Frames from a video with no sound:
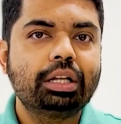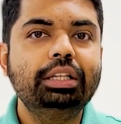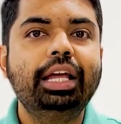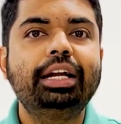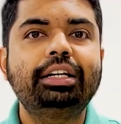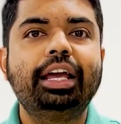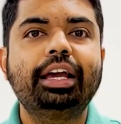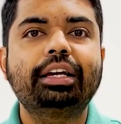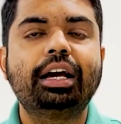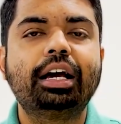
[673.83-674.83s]
they
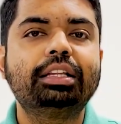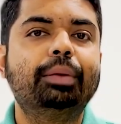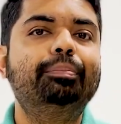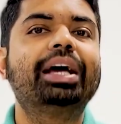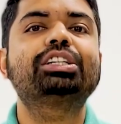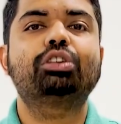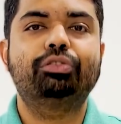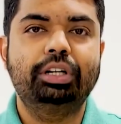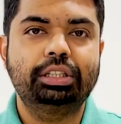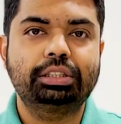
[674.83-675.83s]
take the best of
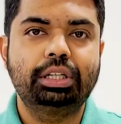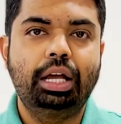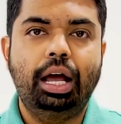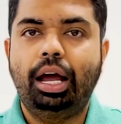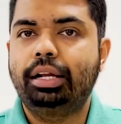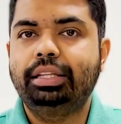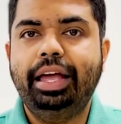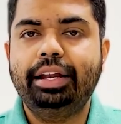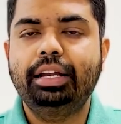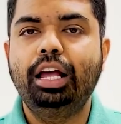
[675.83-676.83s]
us and
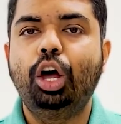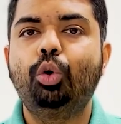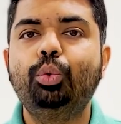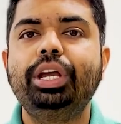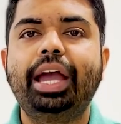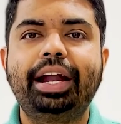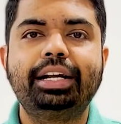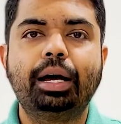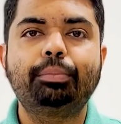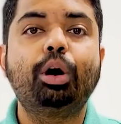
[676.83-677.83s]
then we end
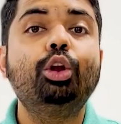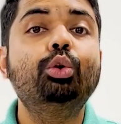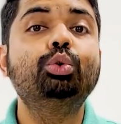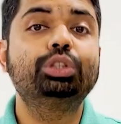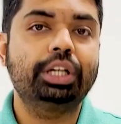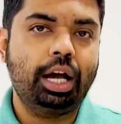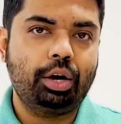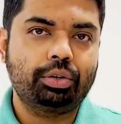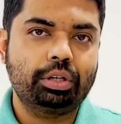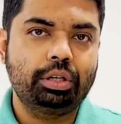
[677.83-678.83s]
up losing out.